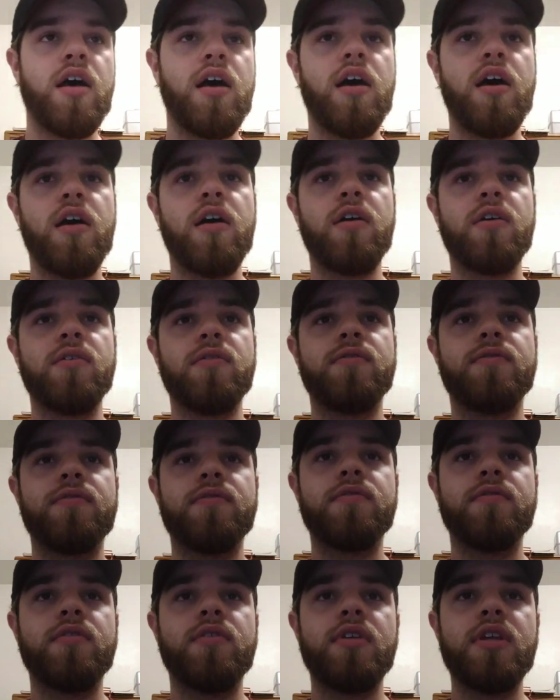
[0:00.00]

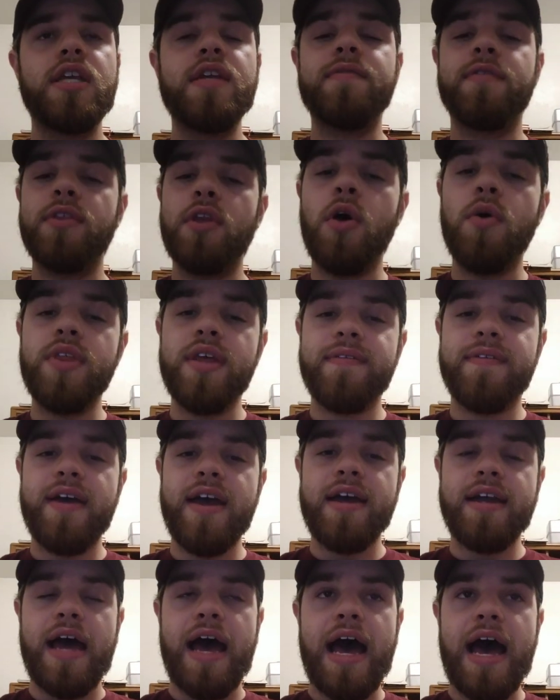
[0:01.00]
of even though they've
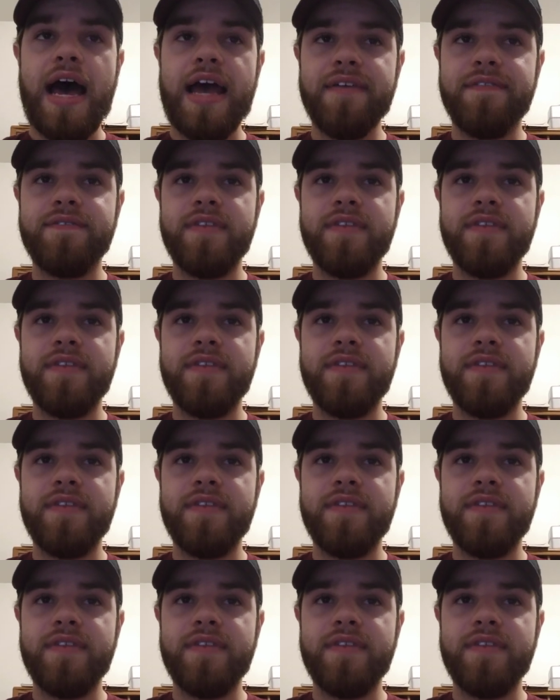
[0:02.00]
had high